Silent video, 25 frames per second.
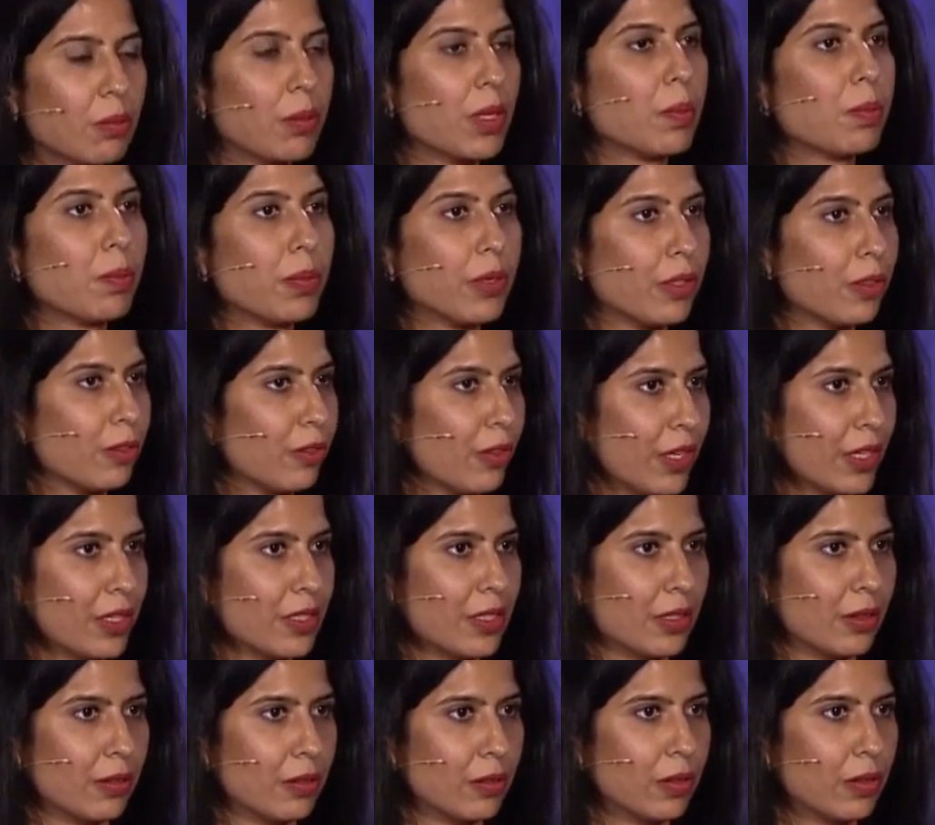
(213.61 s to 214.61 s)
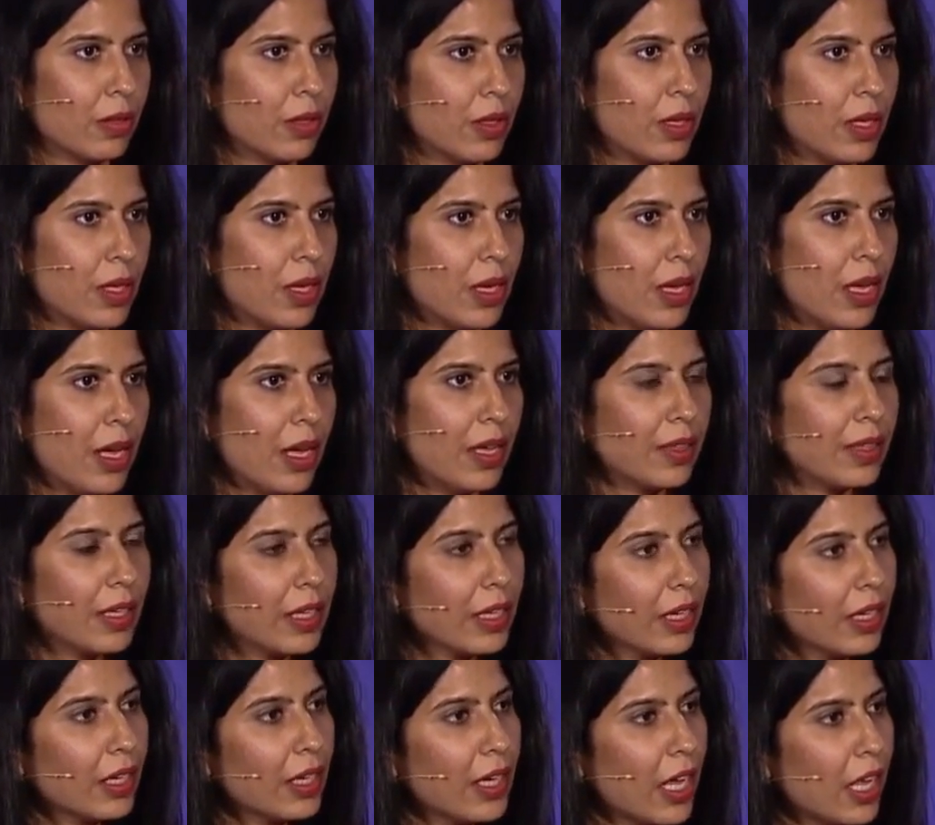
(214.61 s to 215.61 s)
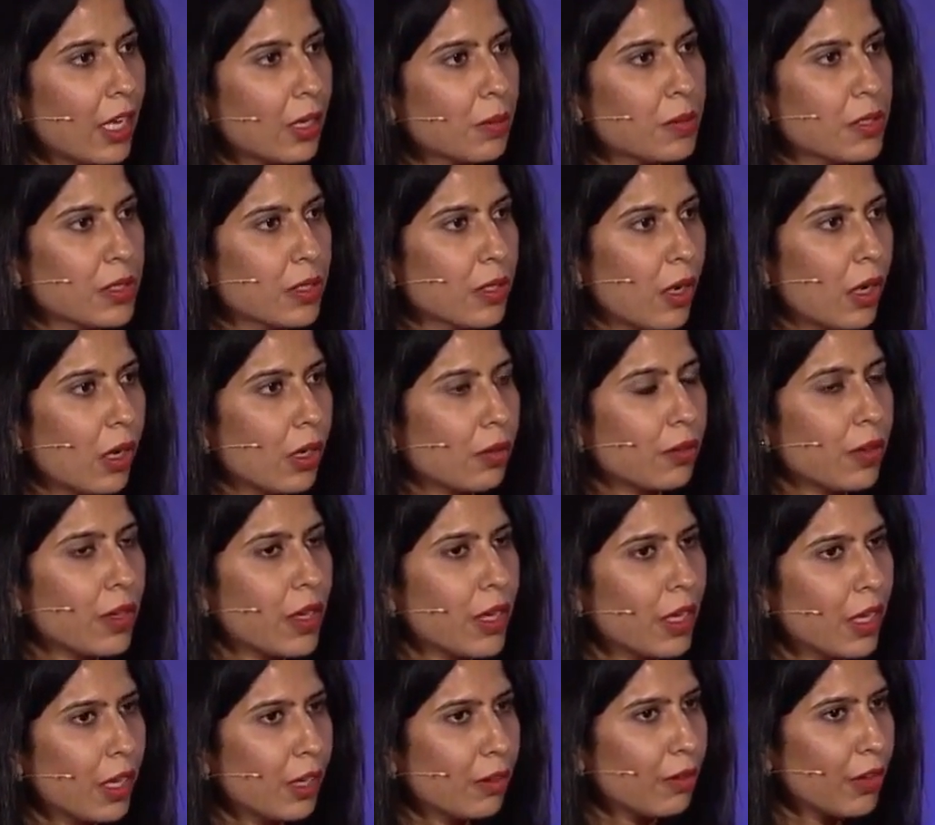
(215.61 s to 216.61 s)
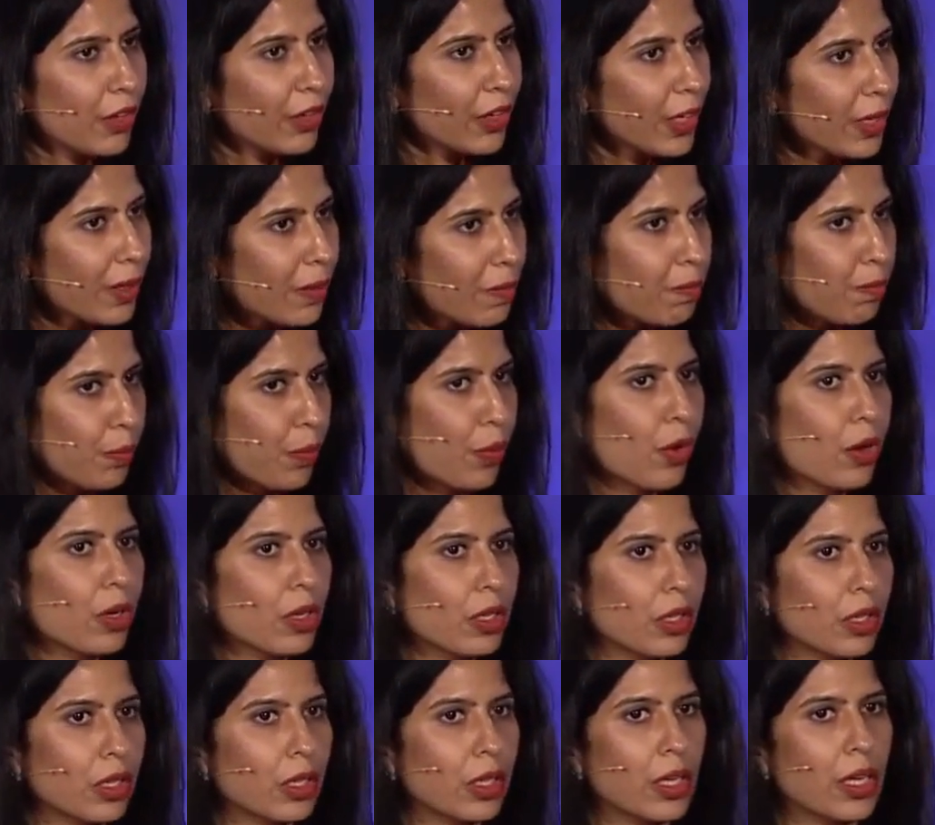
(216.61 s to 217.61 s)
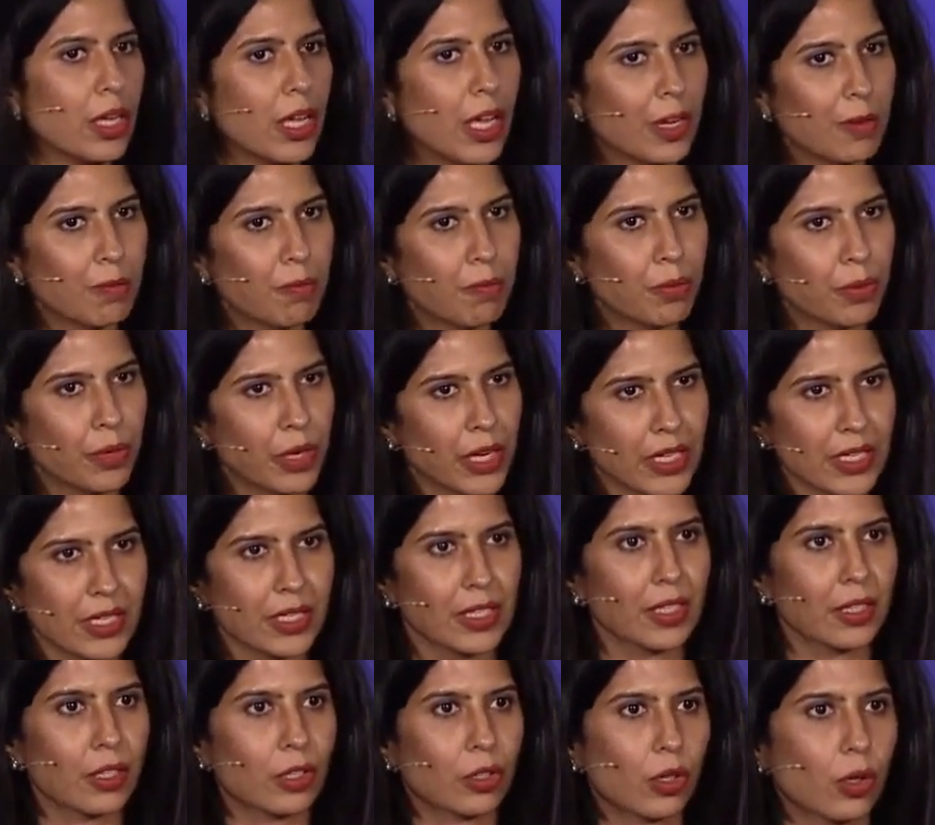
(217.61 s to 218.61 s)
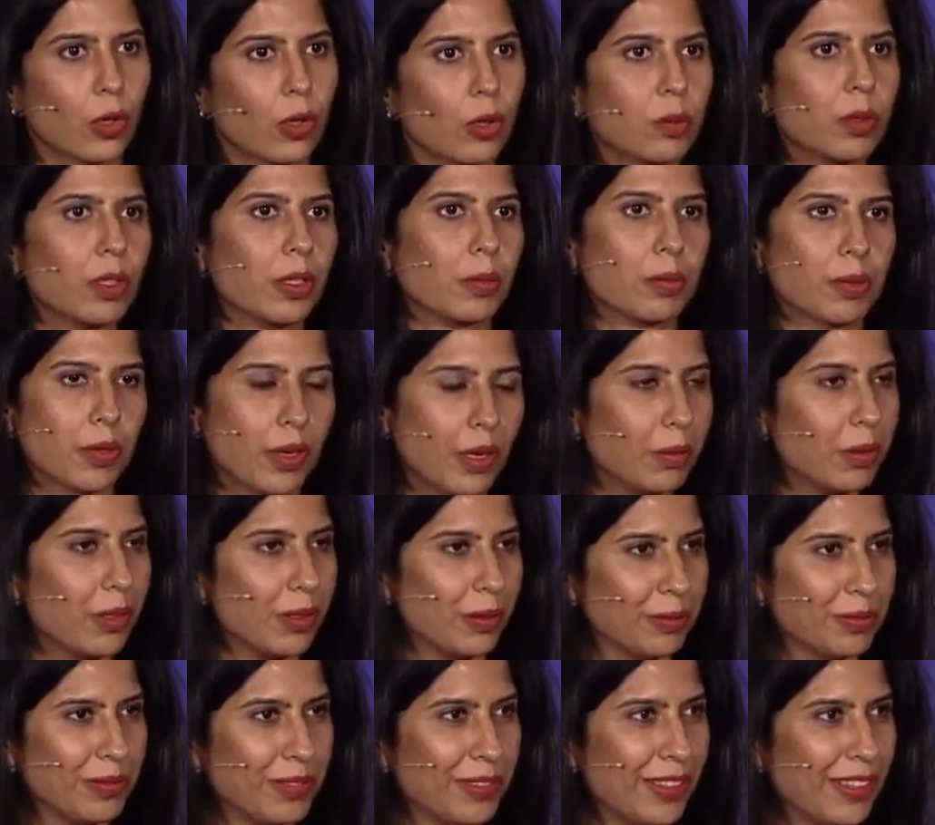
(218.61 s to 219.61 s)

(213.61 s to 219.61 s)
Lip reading: be pervasive. And they can help solve a very important and pressing global problem.